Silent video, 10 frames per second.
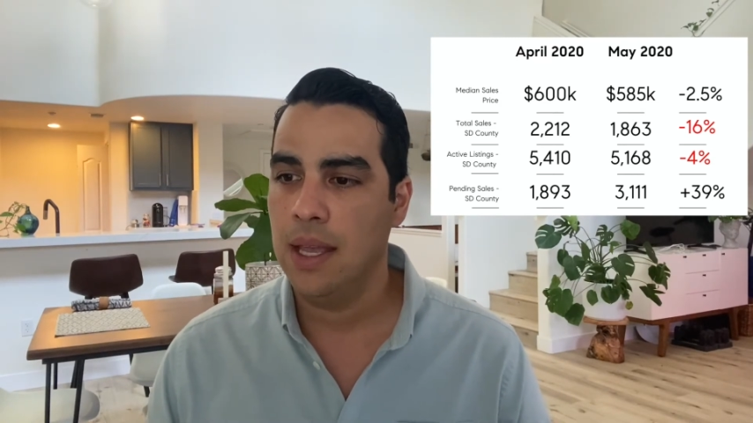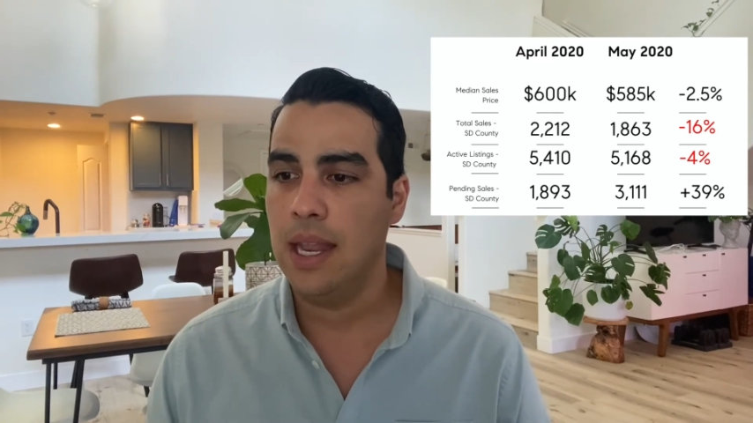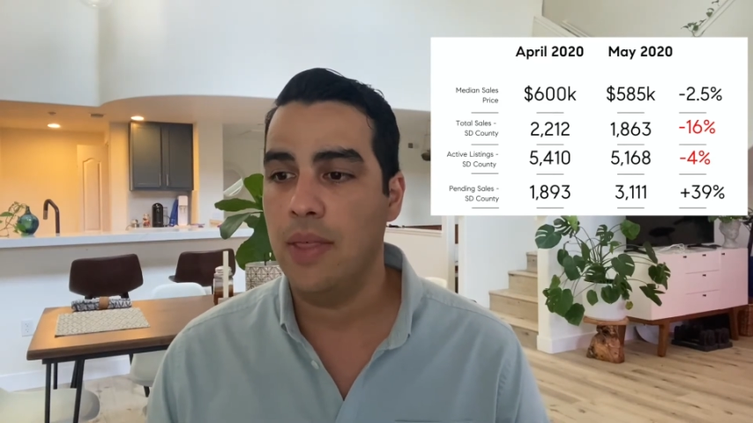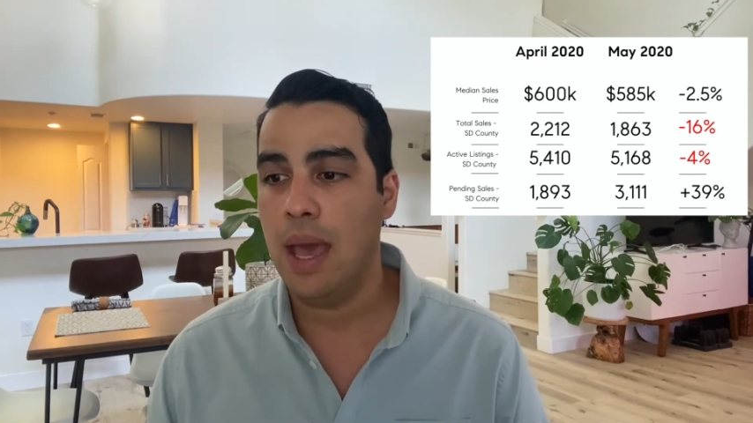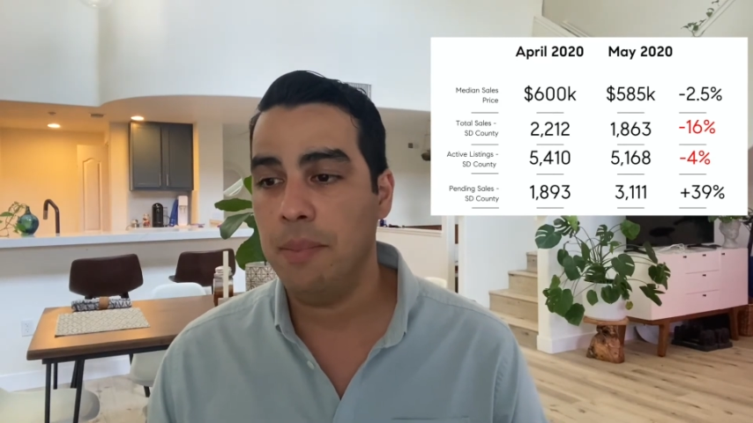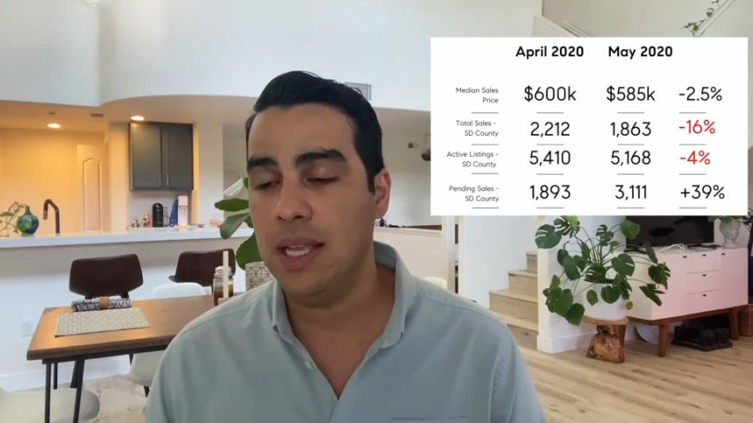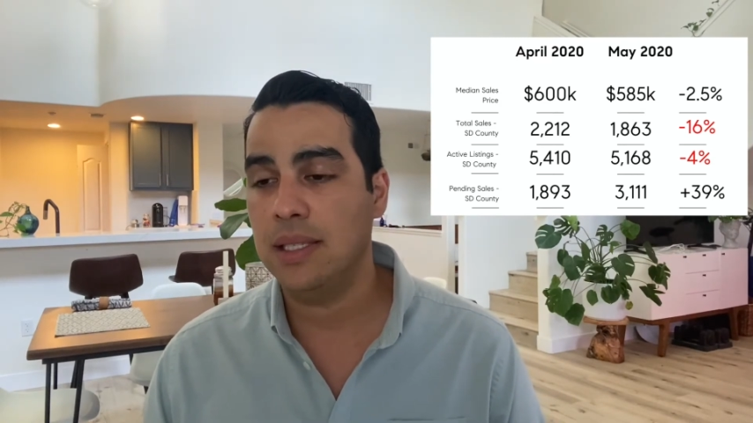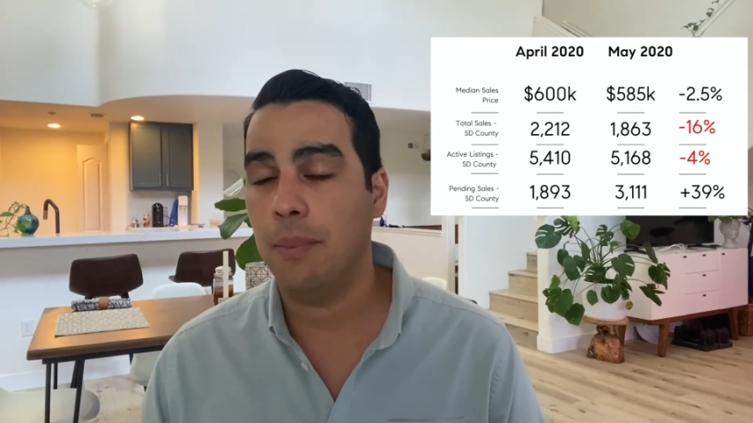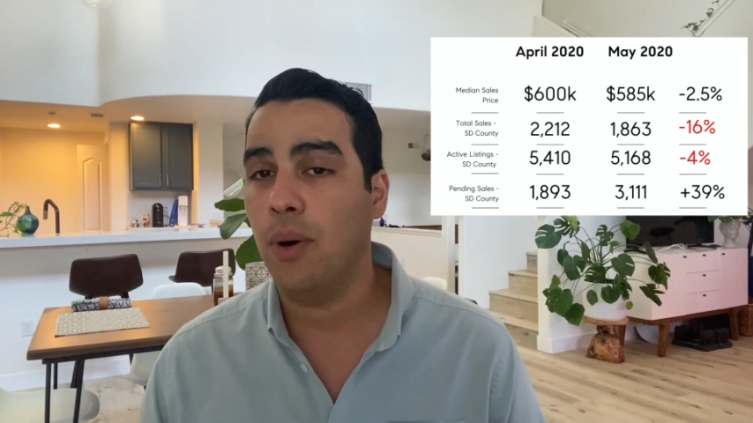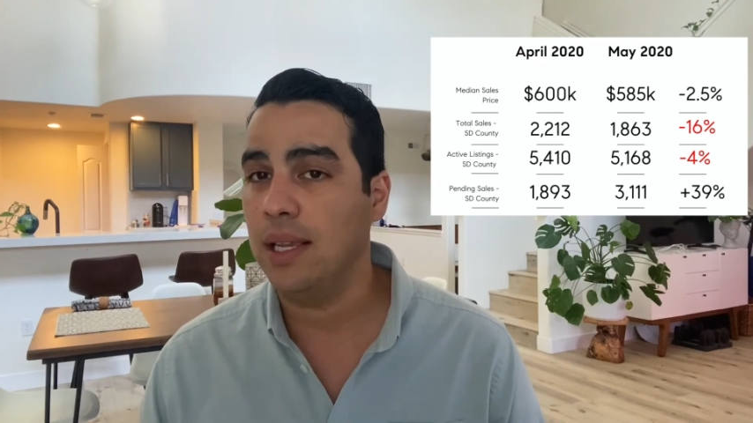Now that means
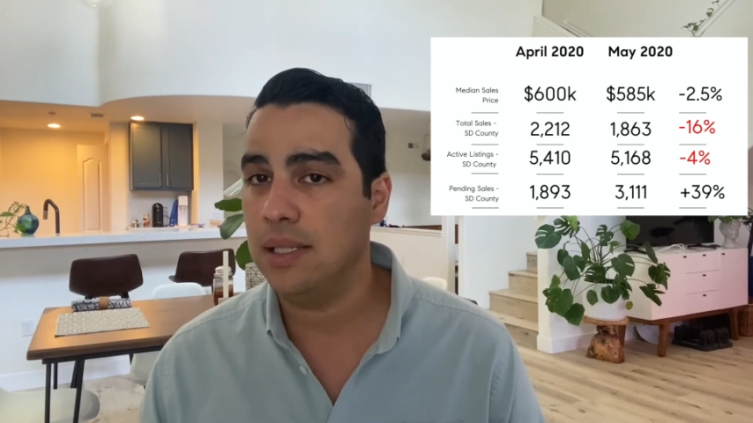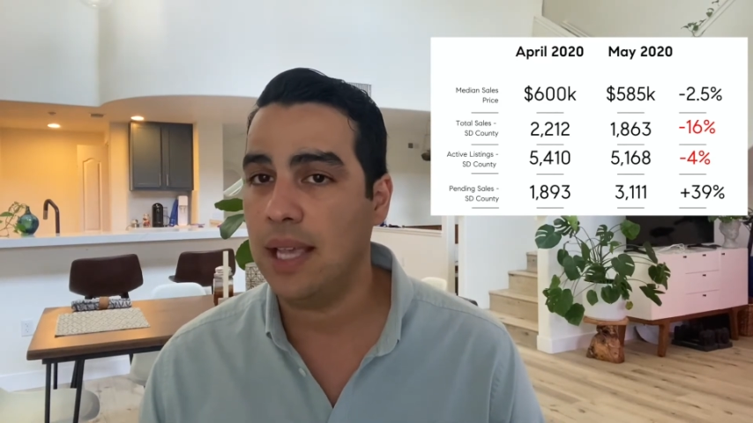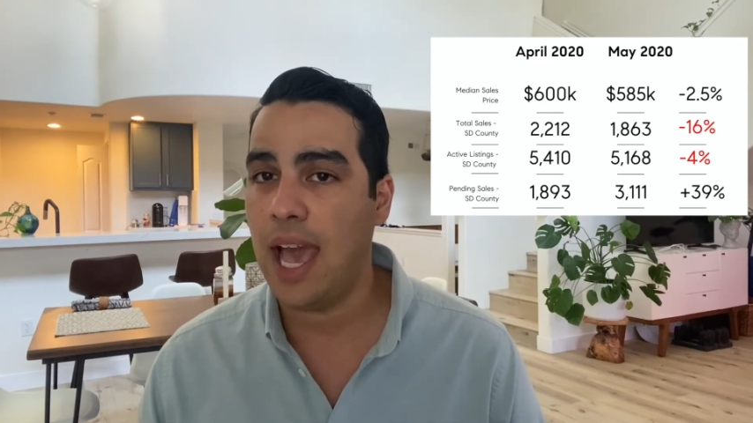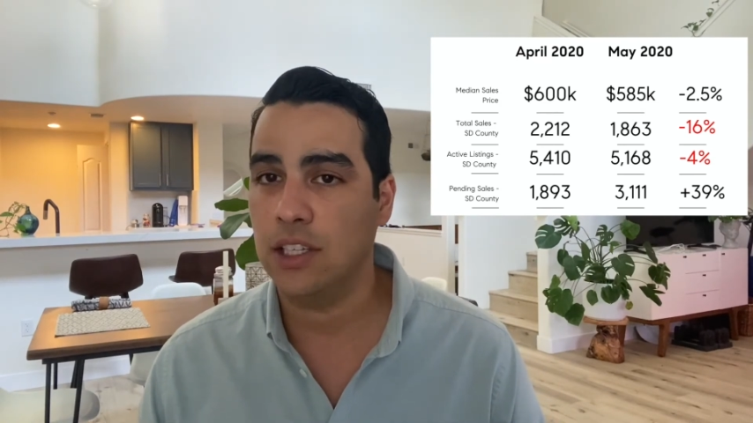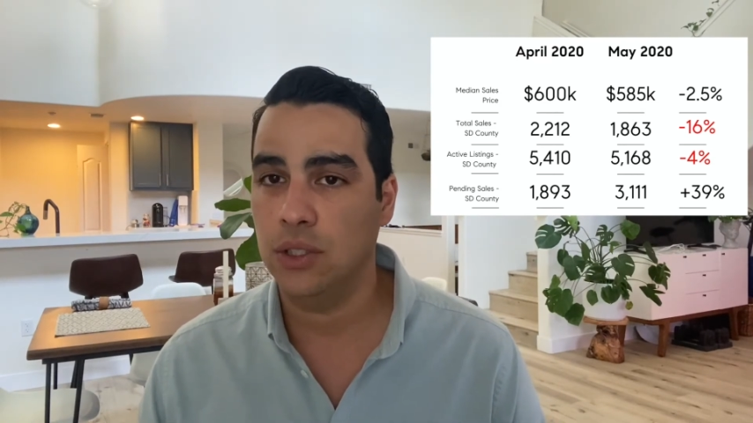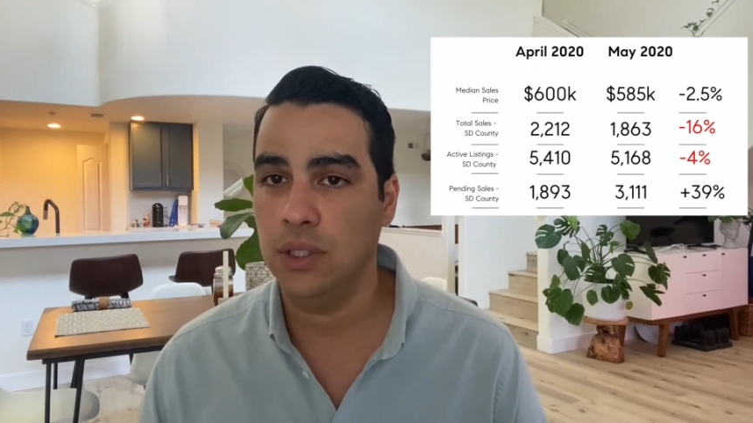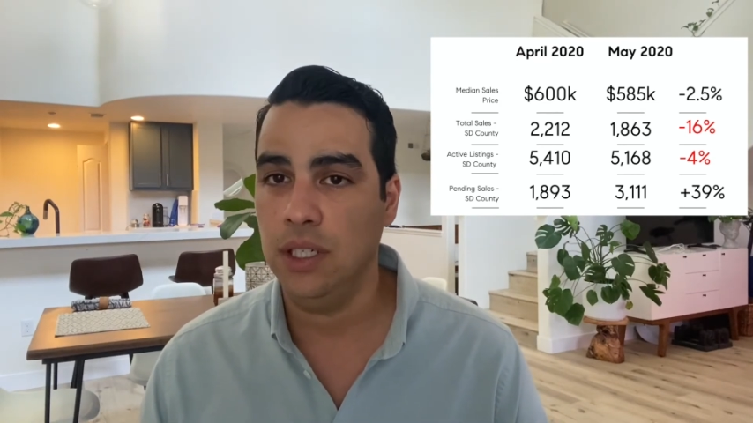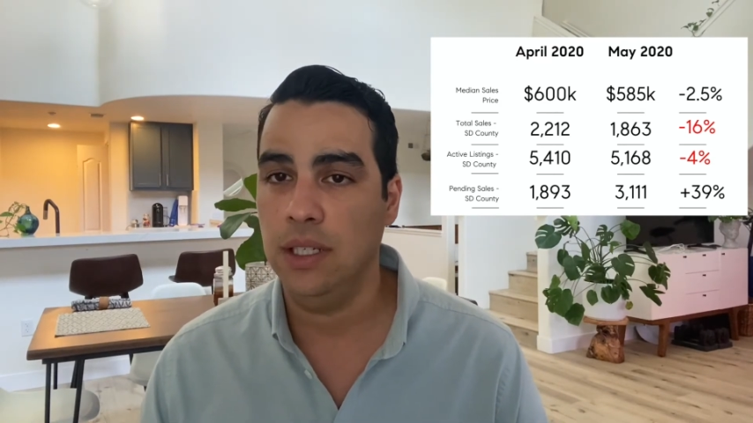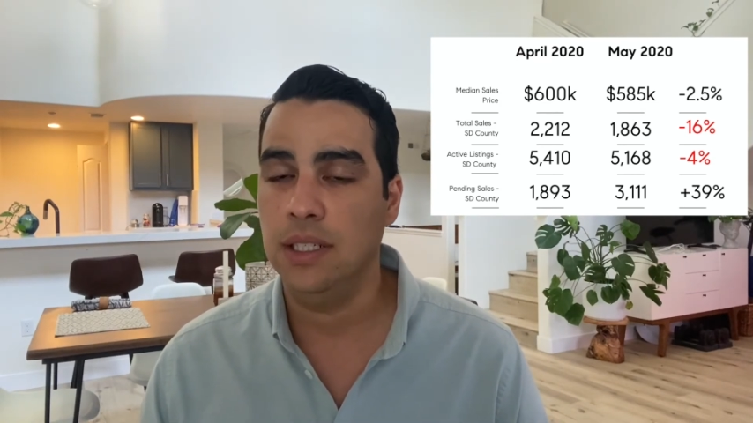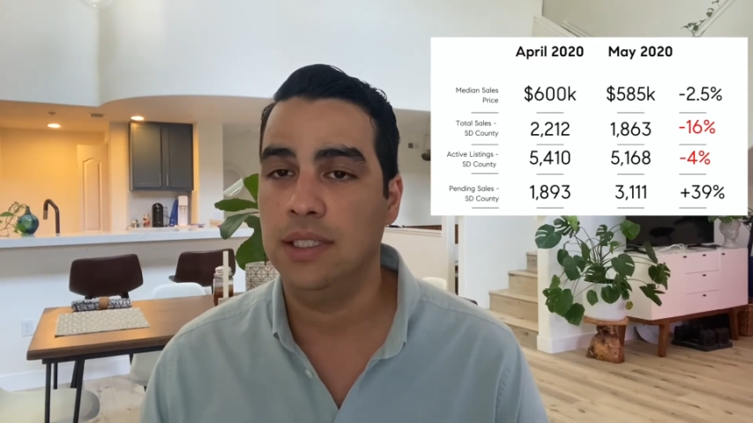that prices
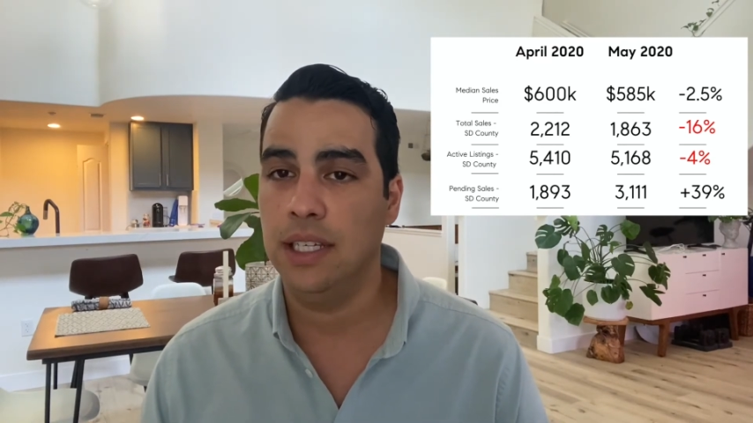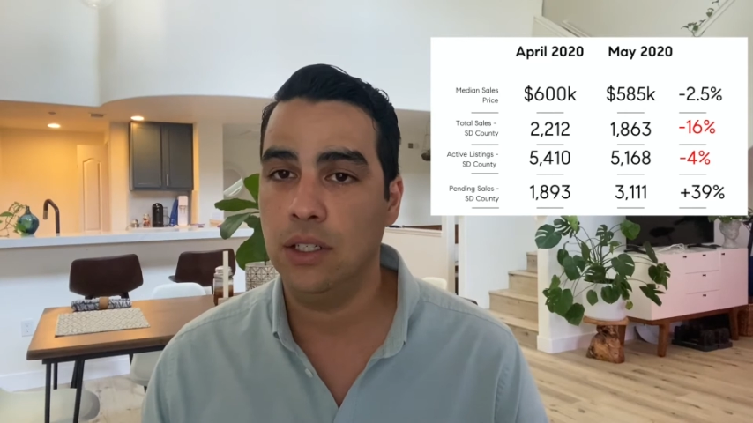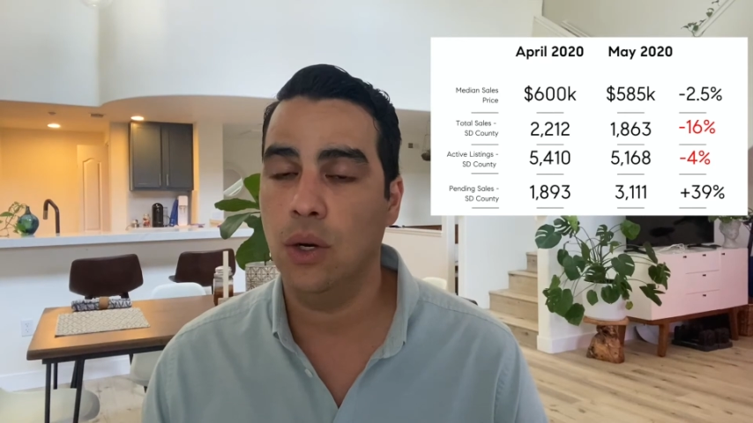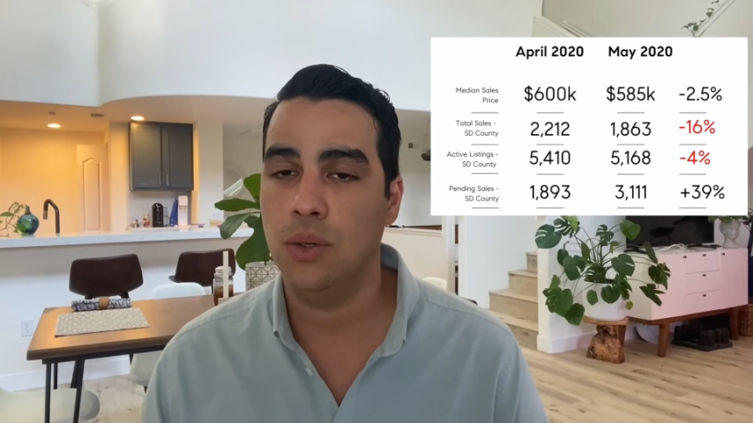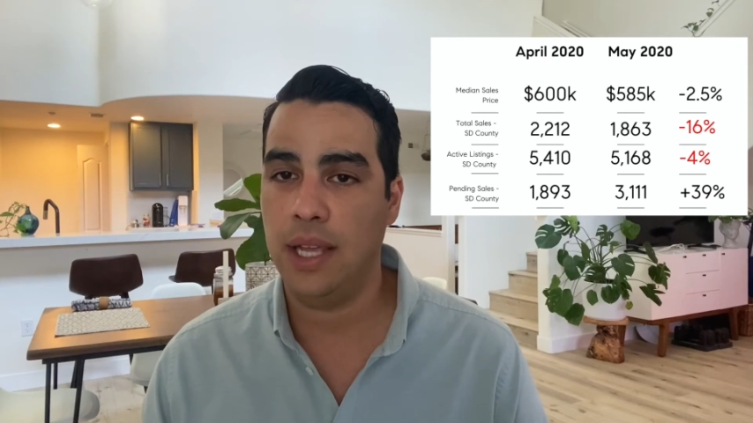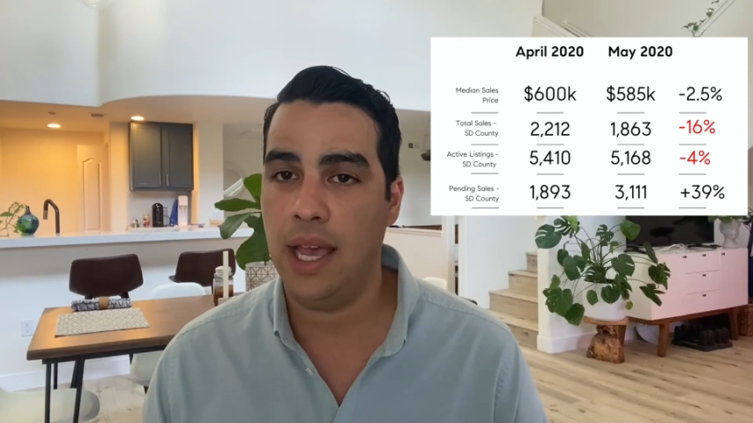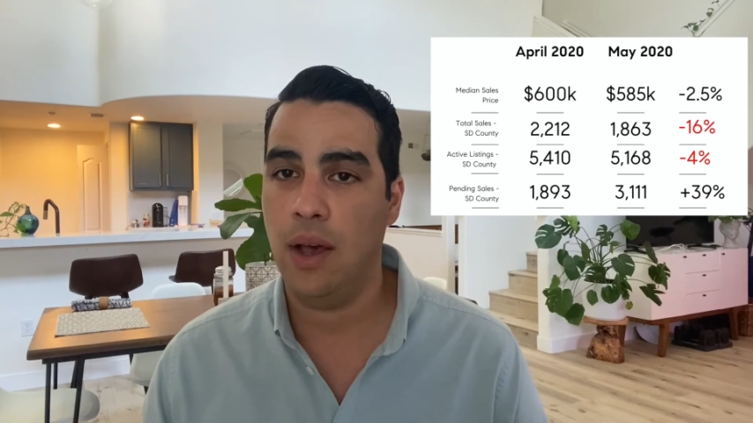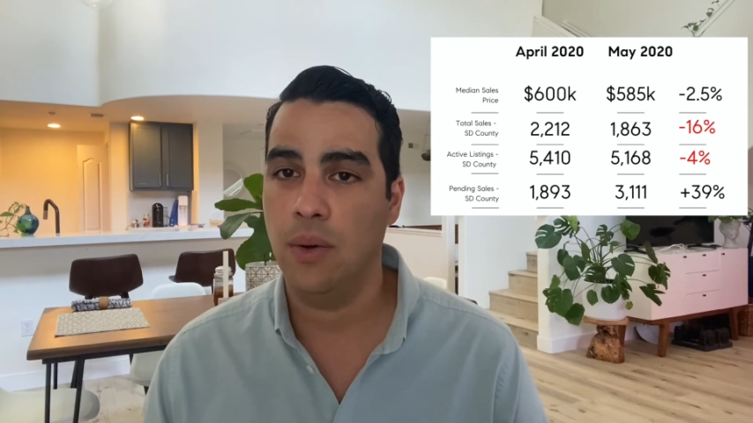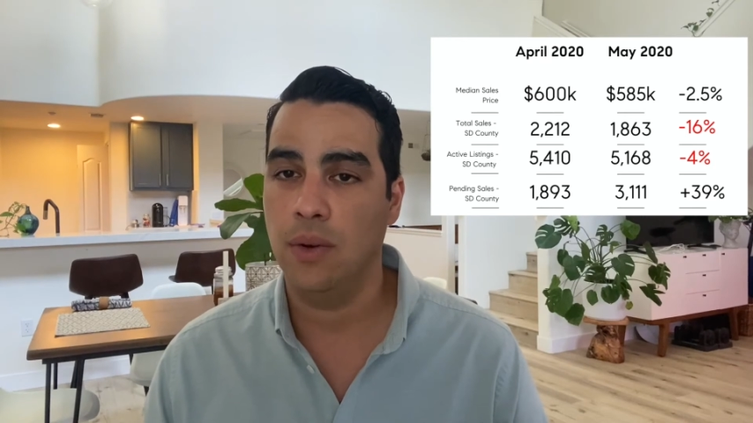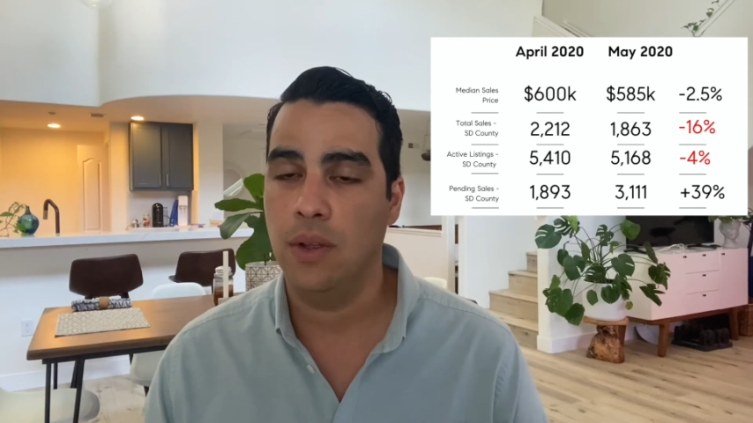actually did go
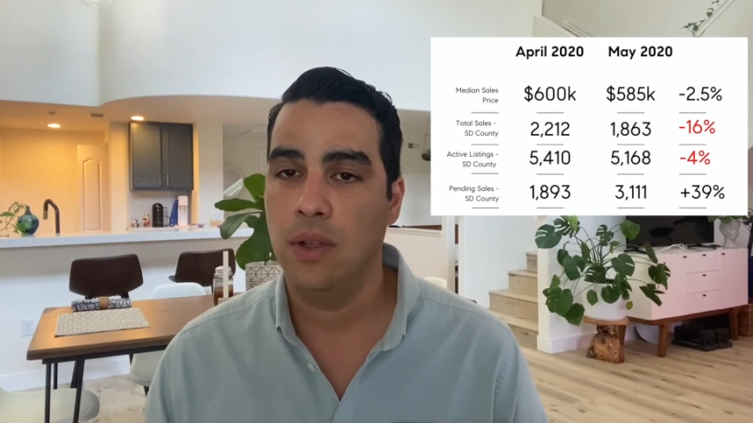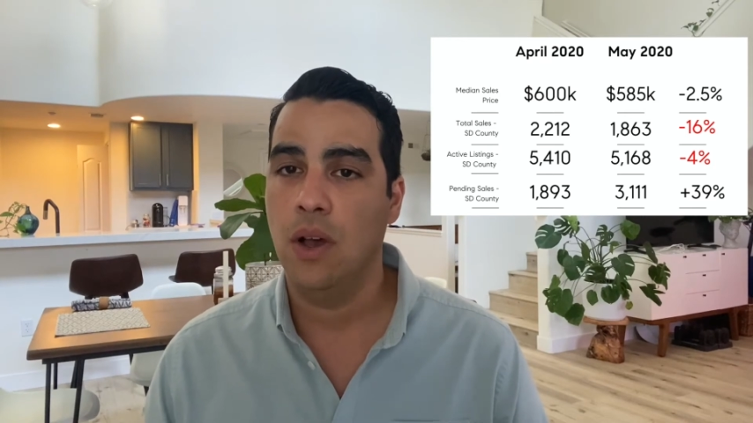down